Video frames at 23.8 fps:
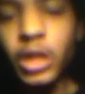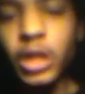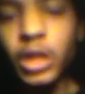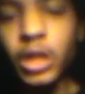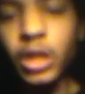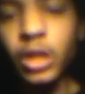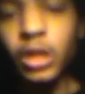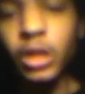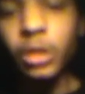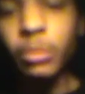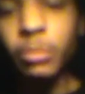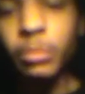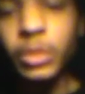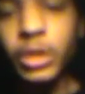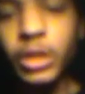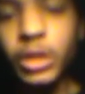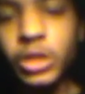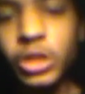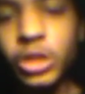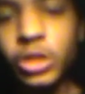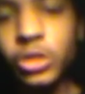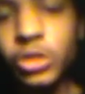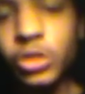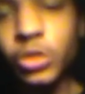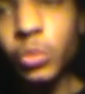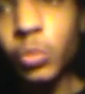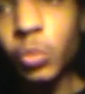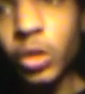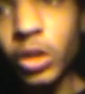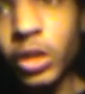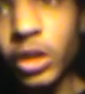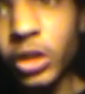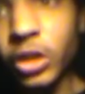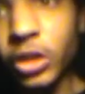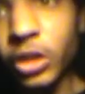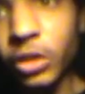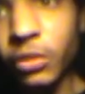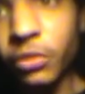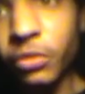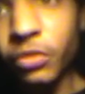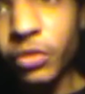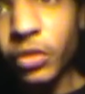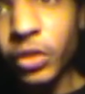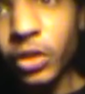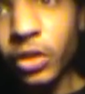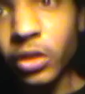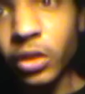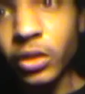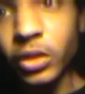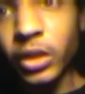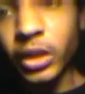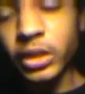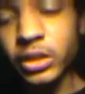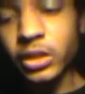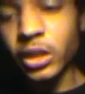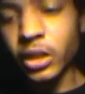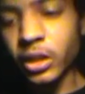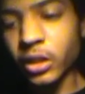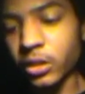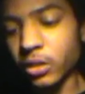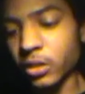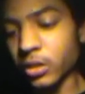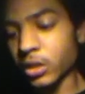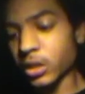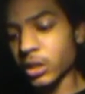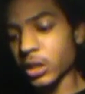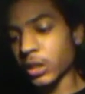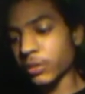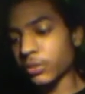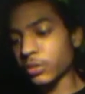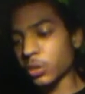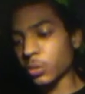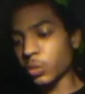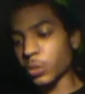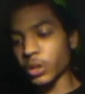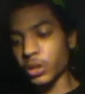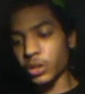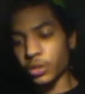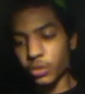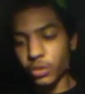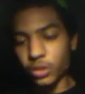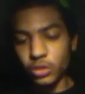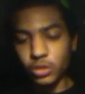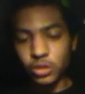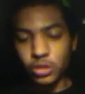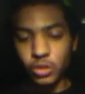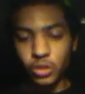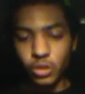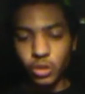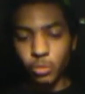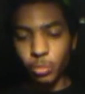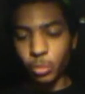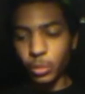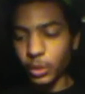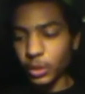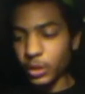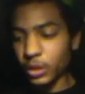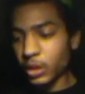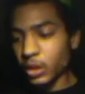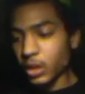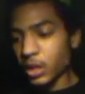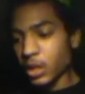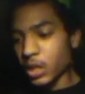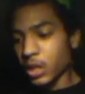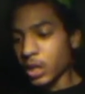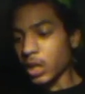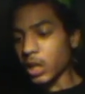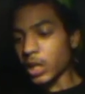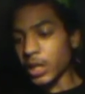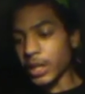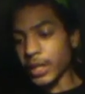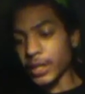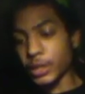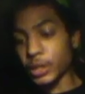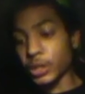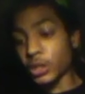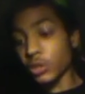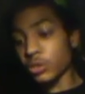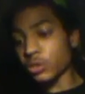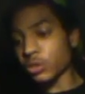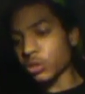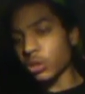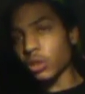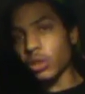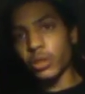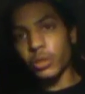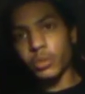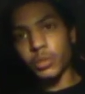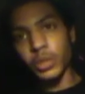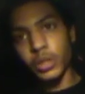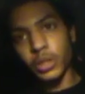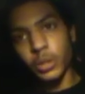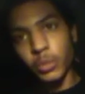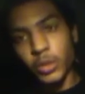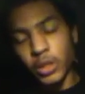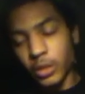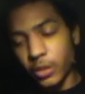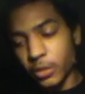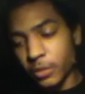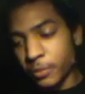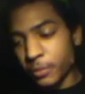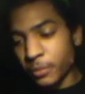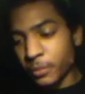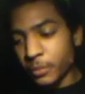You want a good feel on that tail, enough to where you can scoop it and control it really well.